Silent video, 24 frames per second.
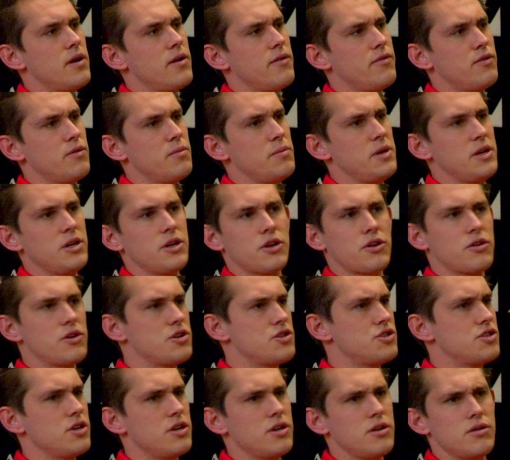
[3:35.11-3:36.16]
for being a
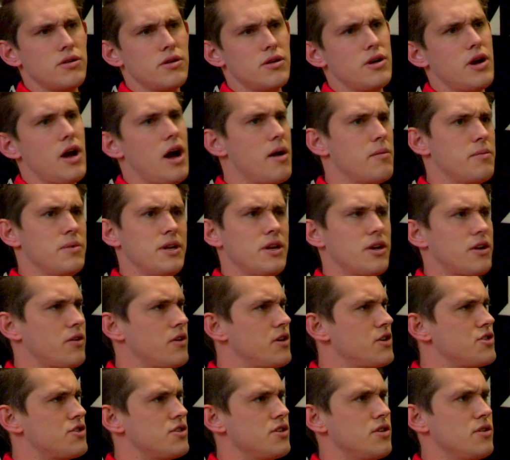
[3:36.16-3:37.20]
Christian or not being a
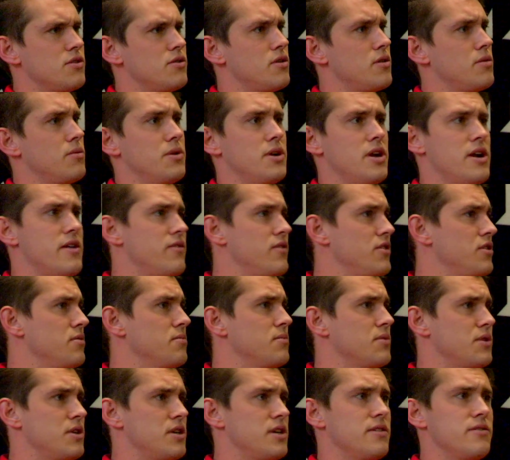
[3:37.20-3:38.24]
Christian or whatever you
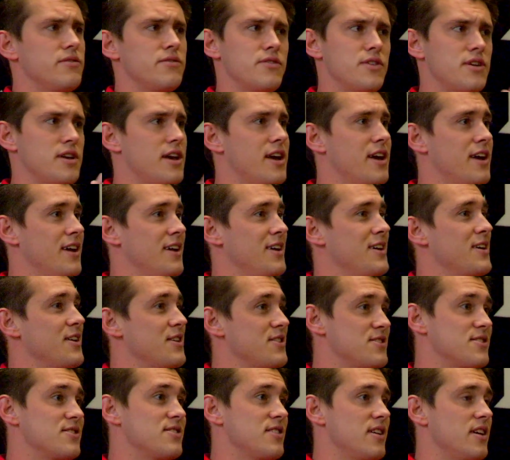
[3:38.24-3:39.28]
believe.
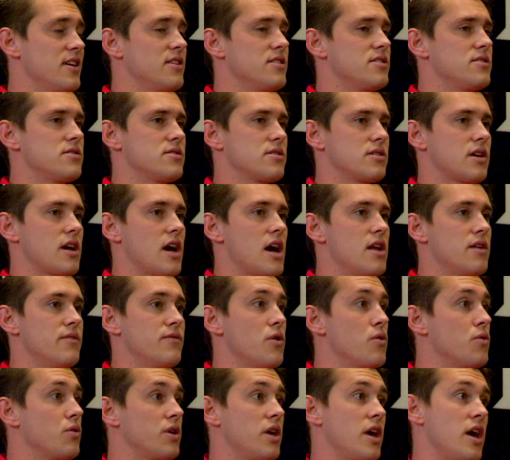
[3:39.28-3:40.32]
It's kind of
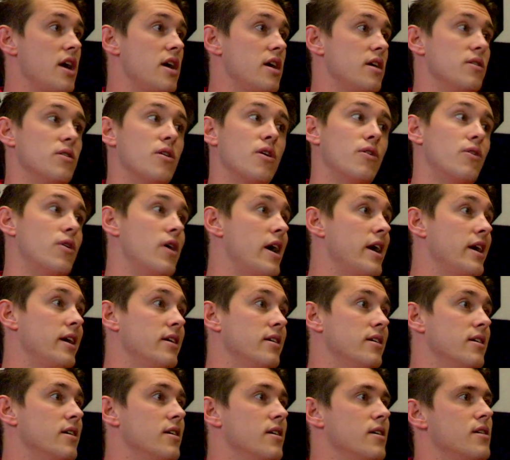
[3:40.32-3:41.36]
okay and all right
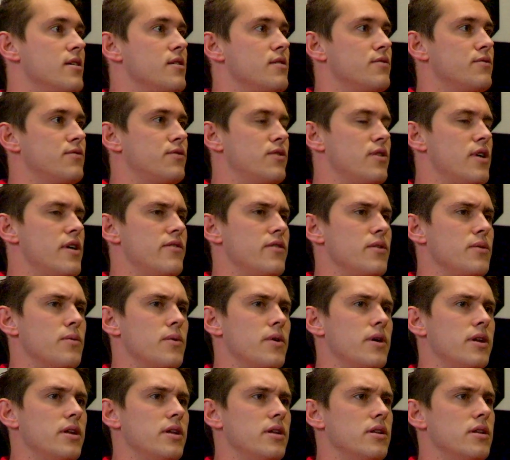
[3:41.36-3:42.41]
for
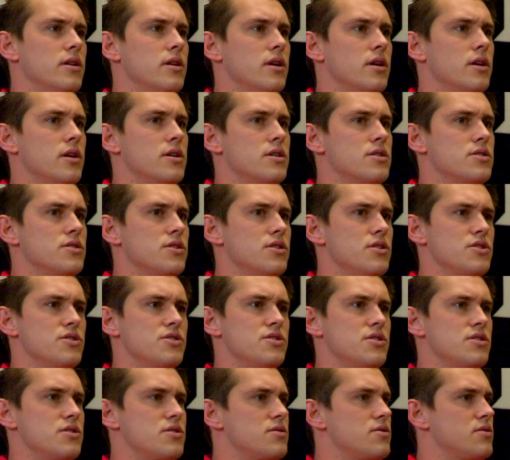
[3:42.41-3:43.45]
everyone. And so there's
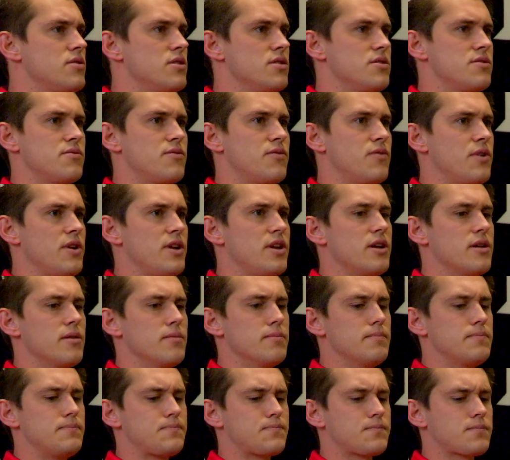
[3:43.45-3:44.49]
this
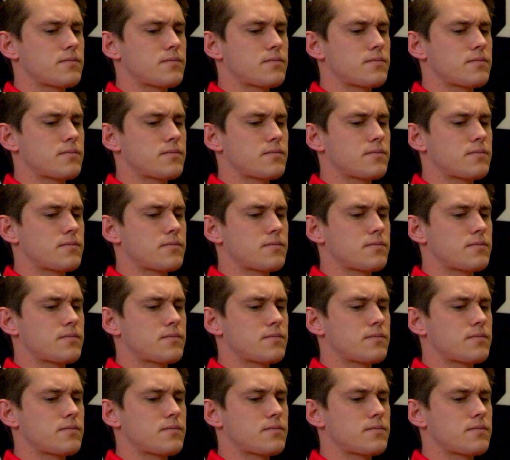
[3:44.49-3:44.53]
freedom